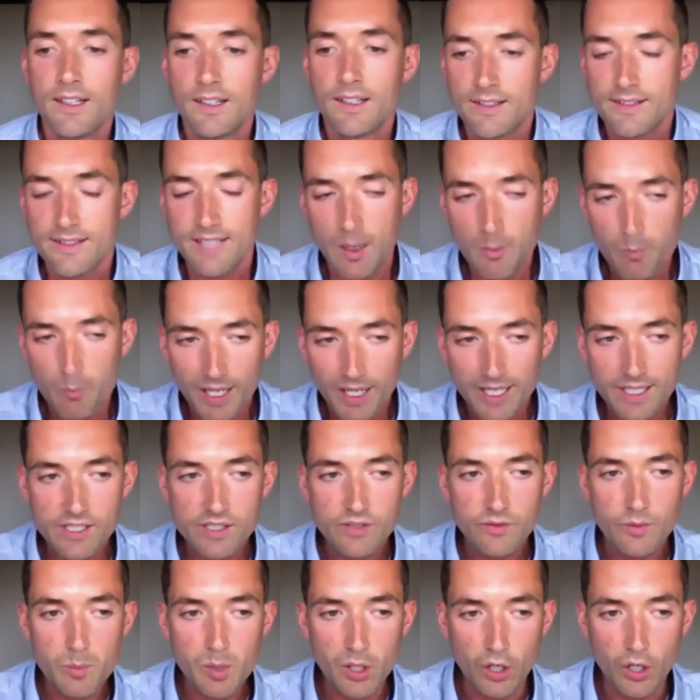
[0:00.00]
10 pages
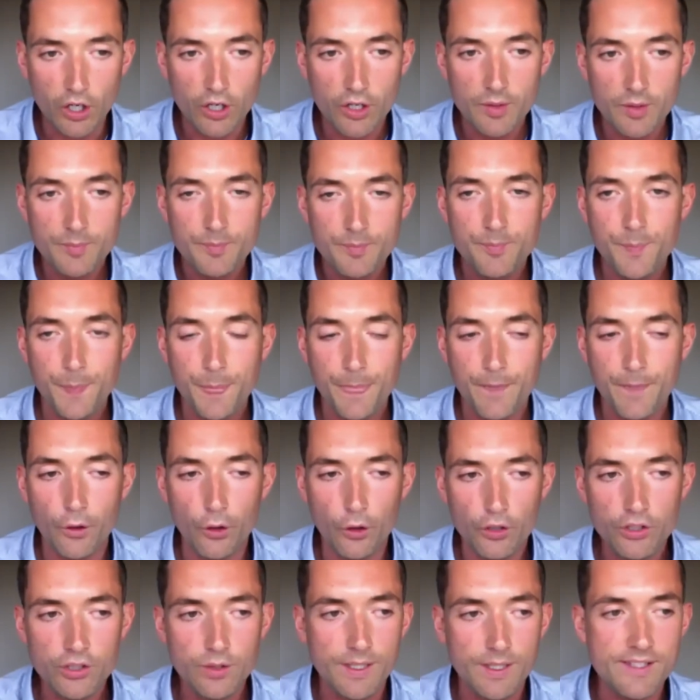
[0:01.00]
of a book,
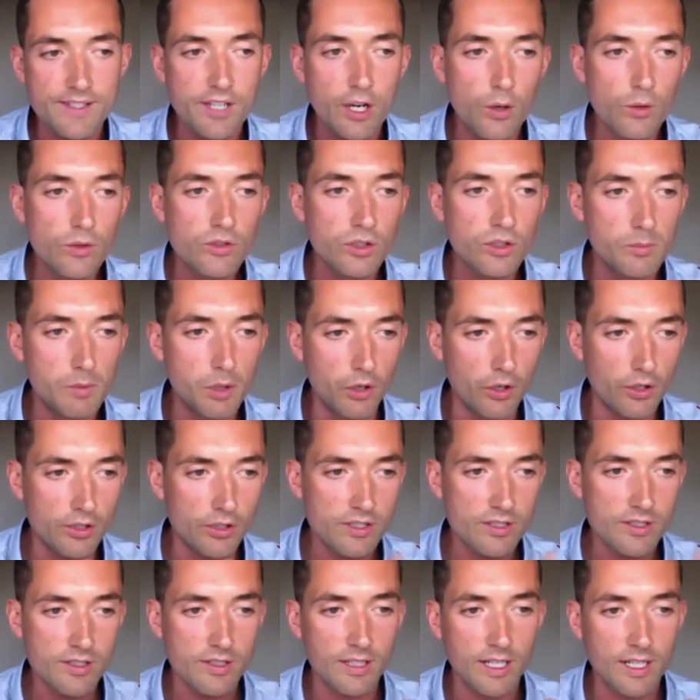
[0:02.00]
also a total
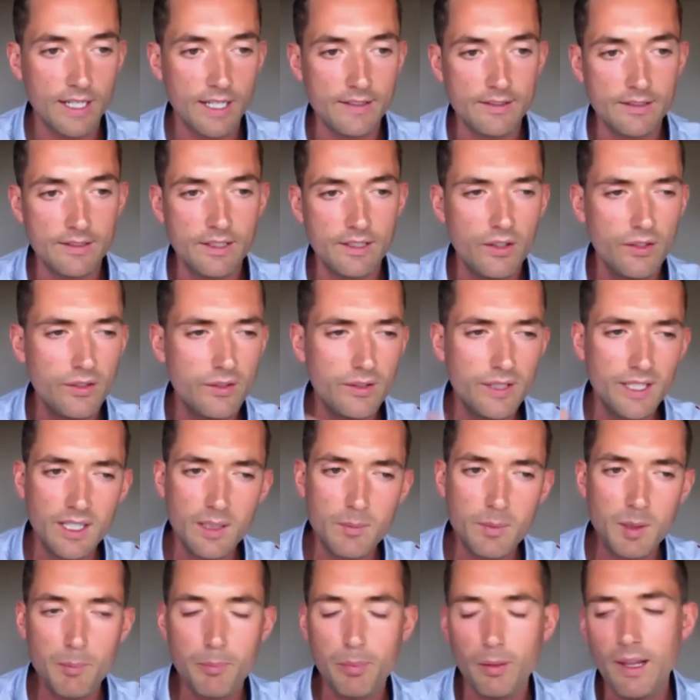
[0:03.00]
must. And you know, there are going
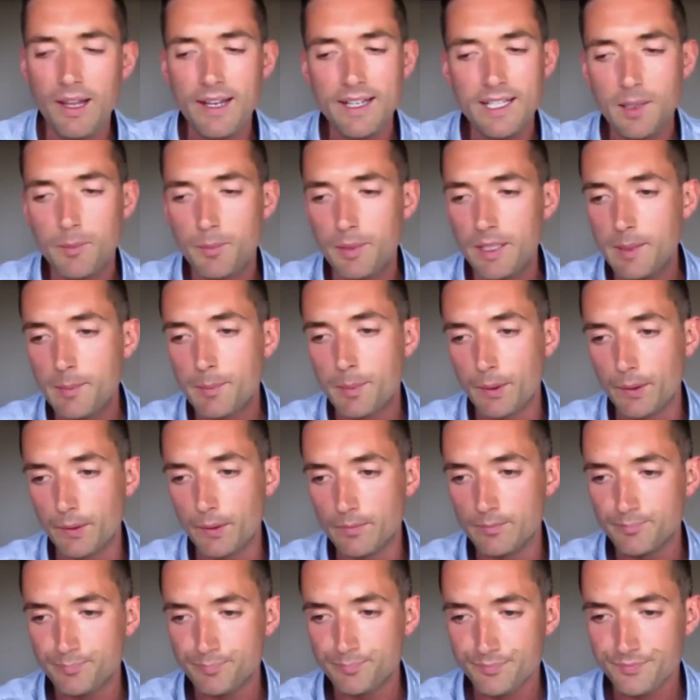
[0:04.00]
to be plenty of people.